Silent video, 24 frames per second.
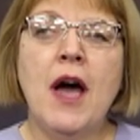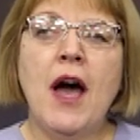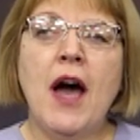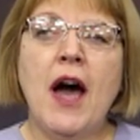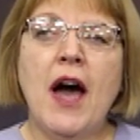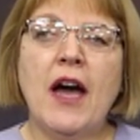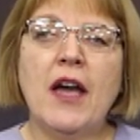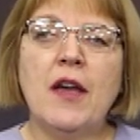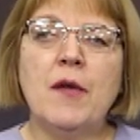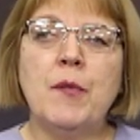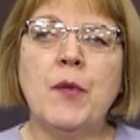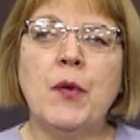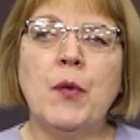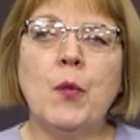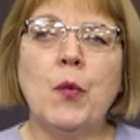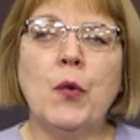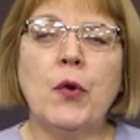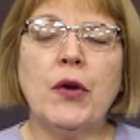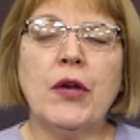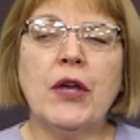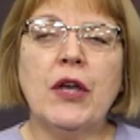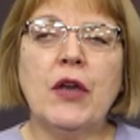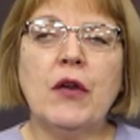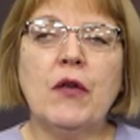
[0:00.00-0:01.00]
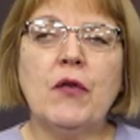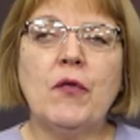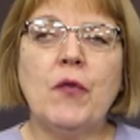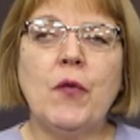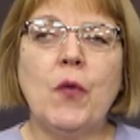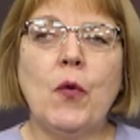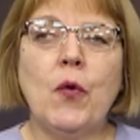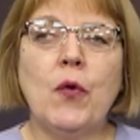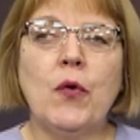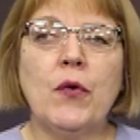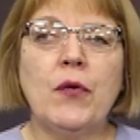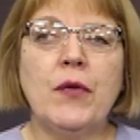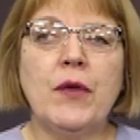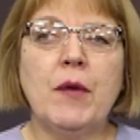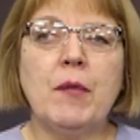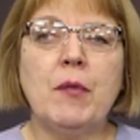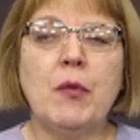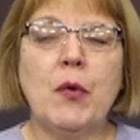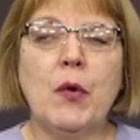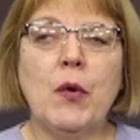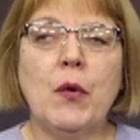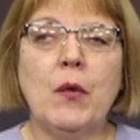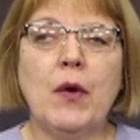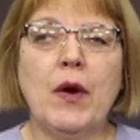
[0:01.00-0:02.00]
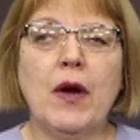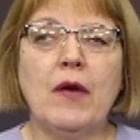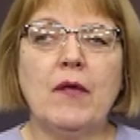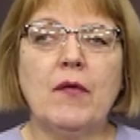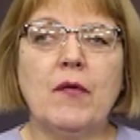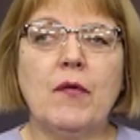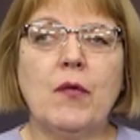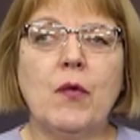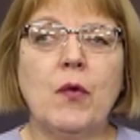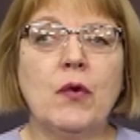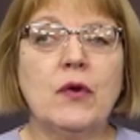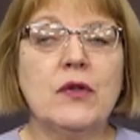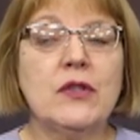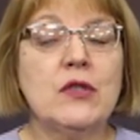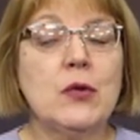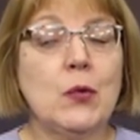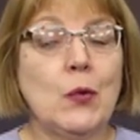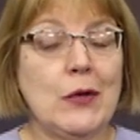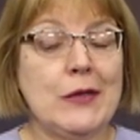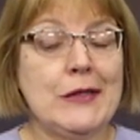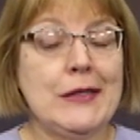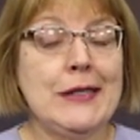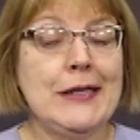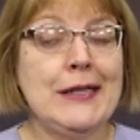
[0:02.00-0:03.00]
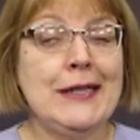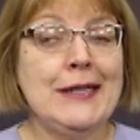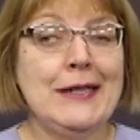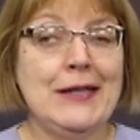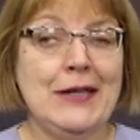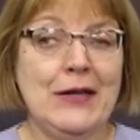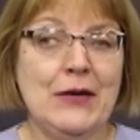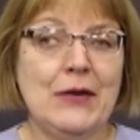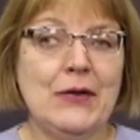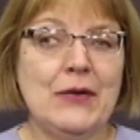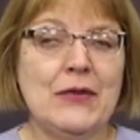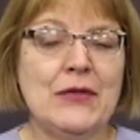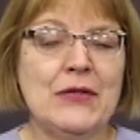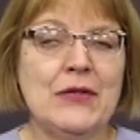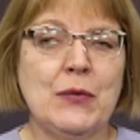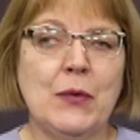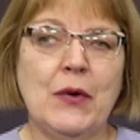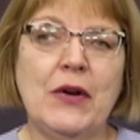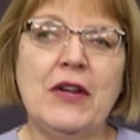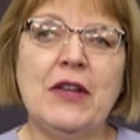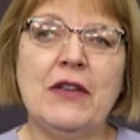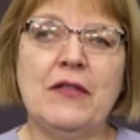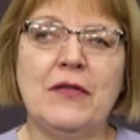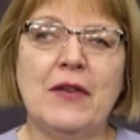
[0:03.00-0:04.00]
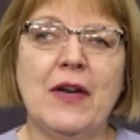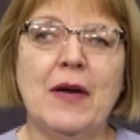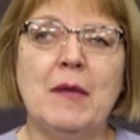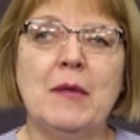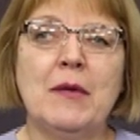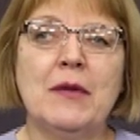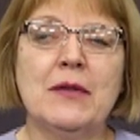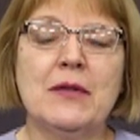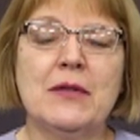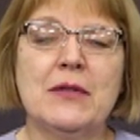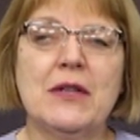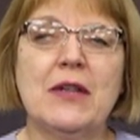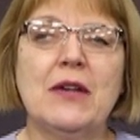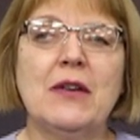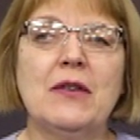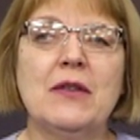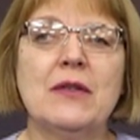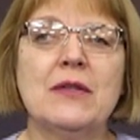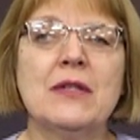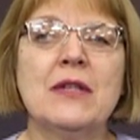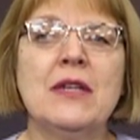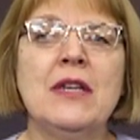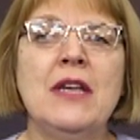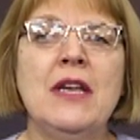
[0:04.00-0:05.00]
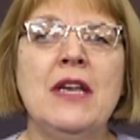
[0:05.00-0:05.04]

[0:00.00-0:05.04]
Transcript: I have been working for the program for 20 years, 20 fabulous years.